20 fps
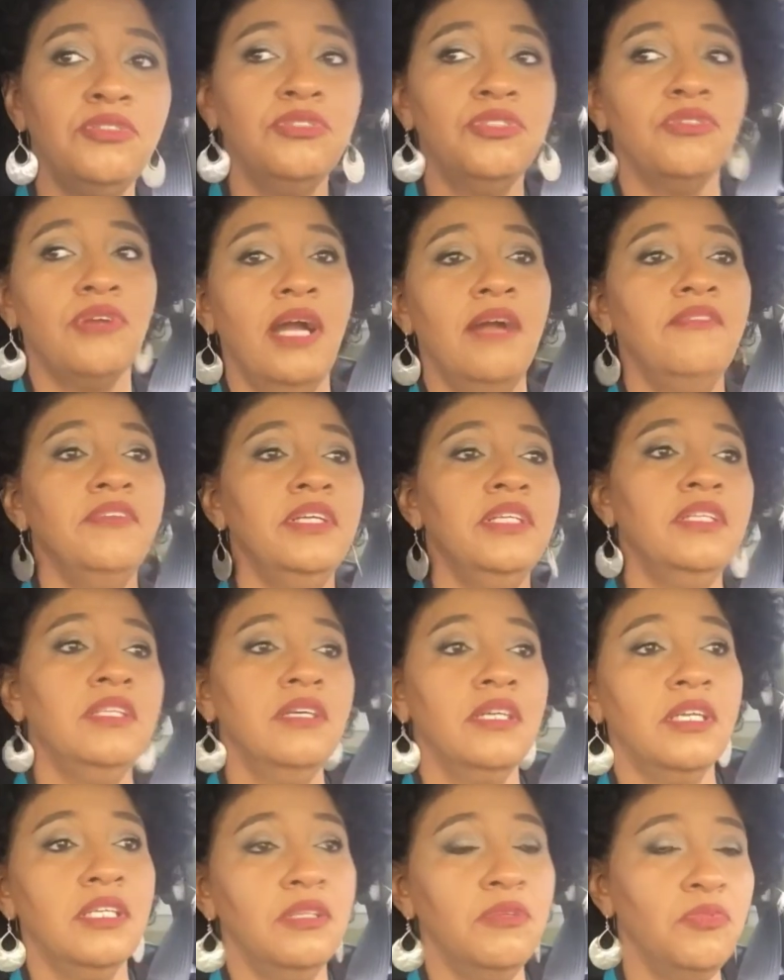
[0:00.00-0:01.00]
you're driving
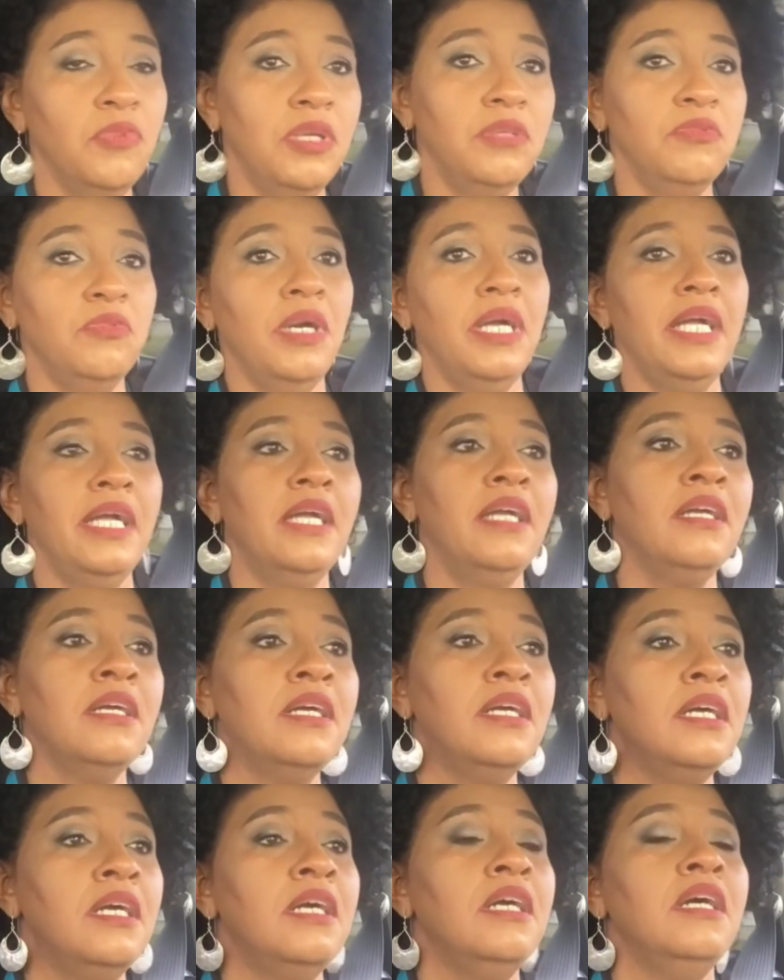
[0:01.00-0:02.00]
one way.
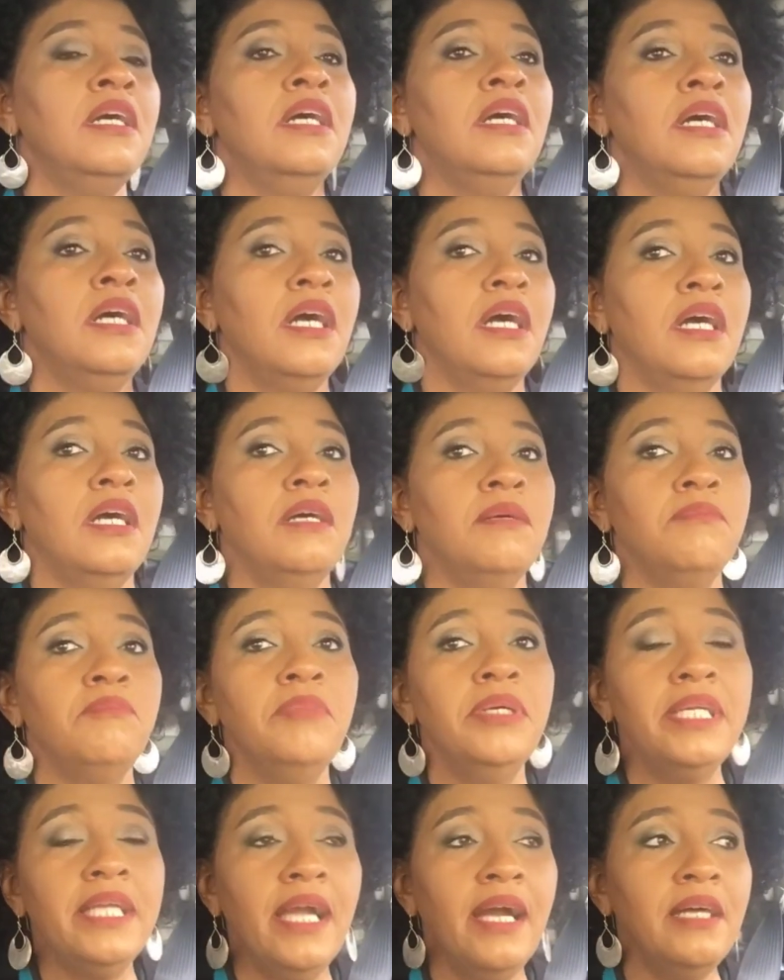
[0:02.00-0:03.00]
Um,
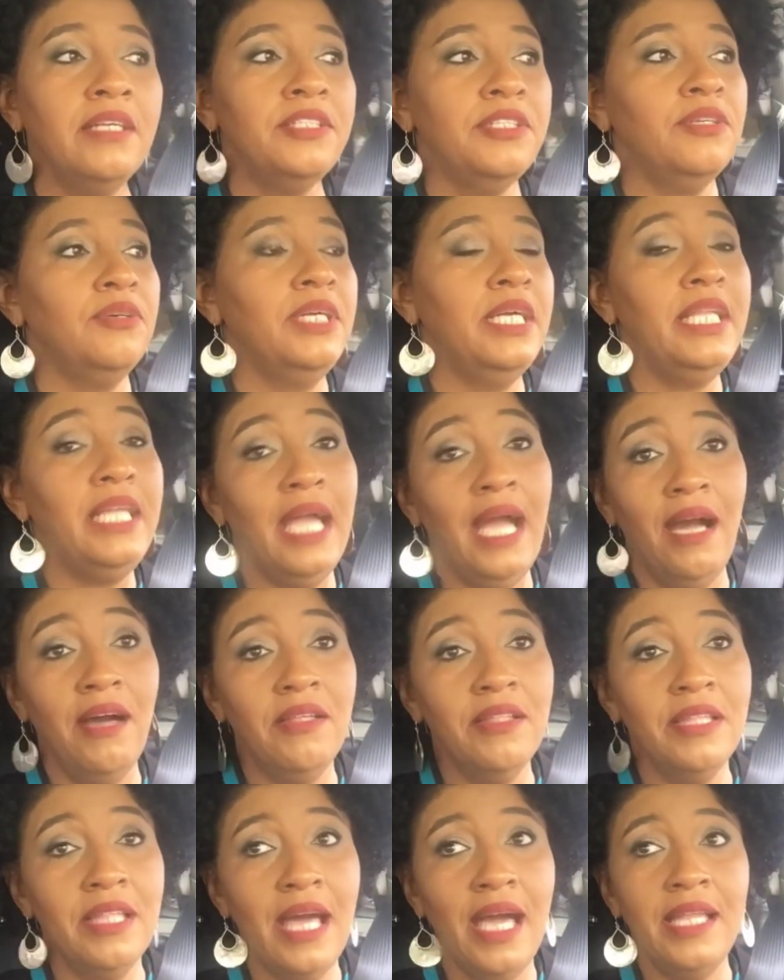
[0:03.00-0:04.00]
but yeah, so
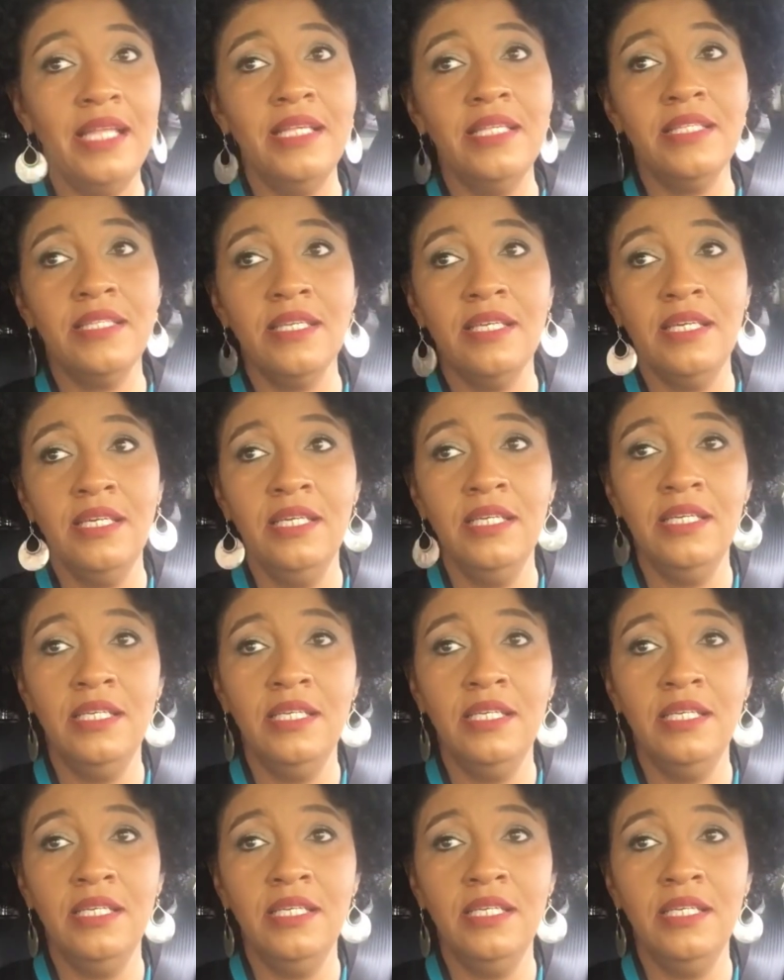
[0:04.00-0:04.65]
anyhow, that is the